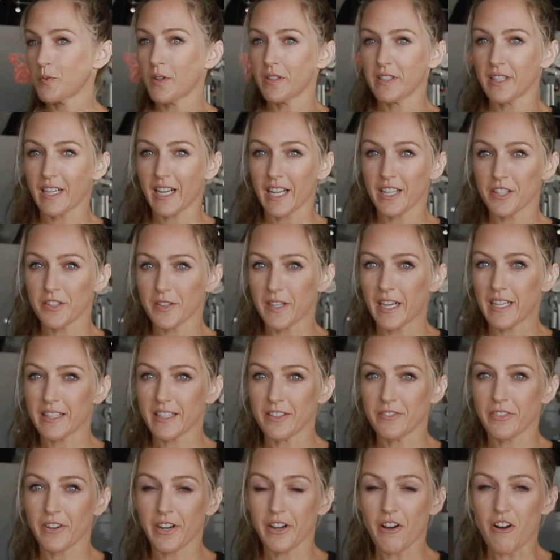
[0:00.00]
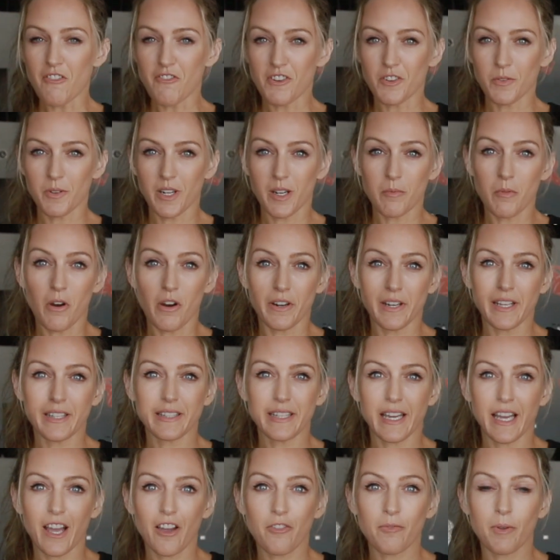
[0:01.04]
one that I dread, and very often when I'm on it
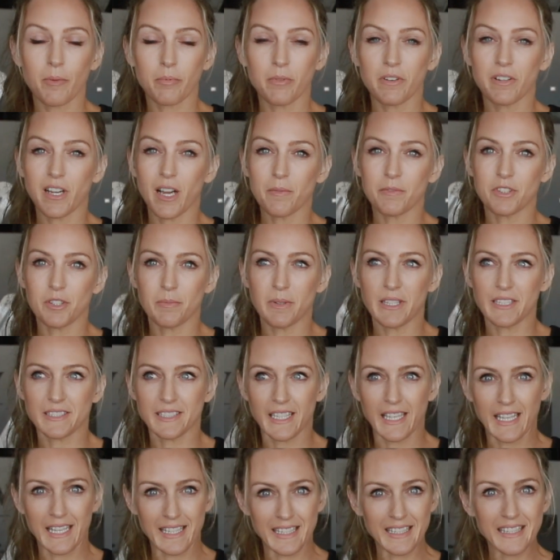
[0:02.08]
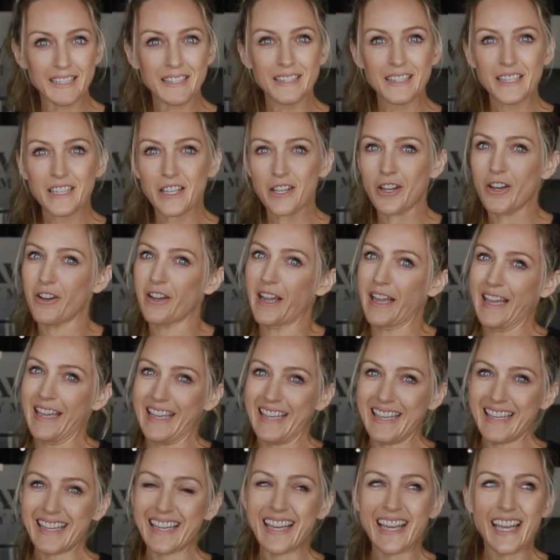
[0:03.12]
I have people come to me saying, okay,
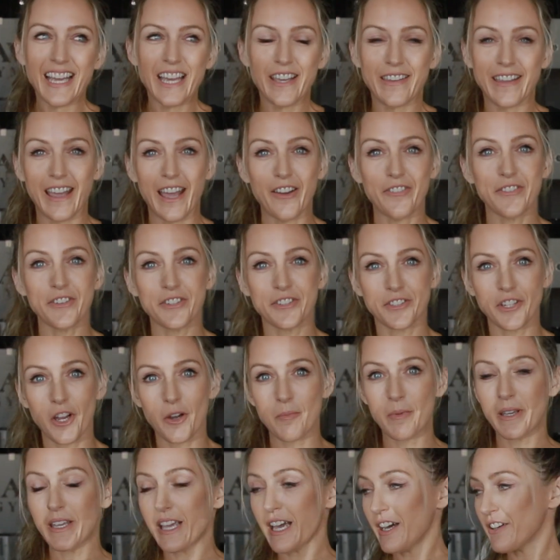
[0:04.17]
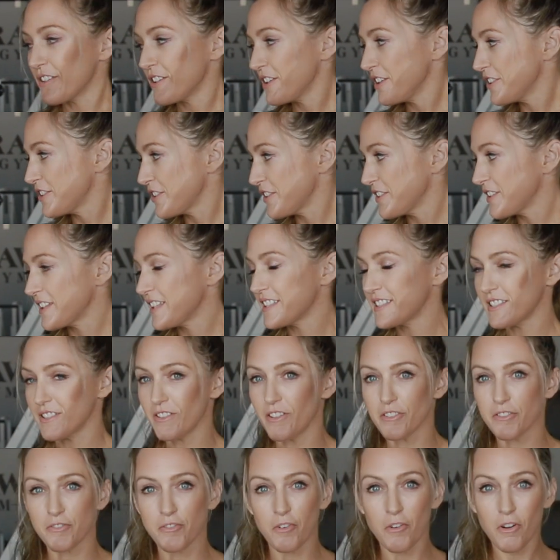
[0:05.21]
you have to show me how do you do this and
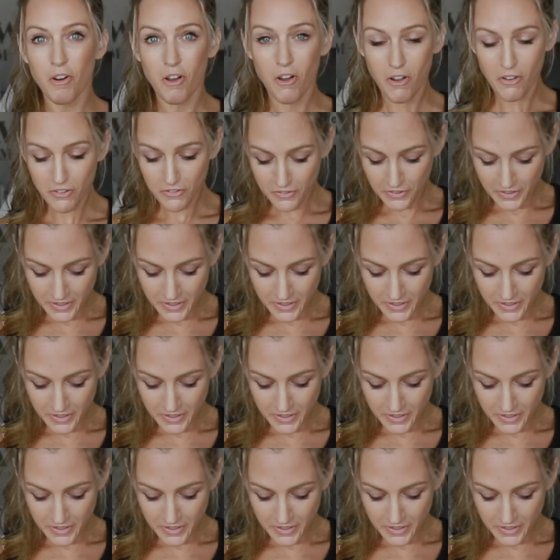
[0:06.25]
not fall off.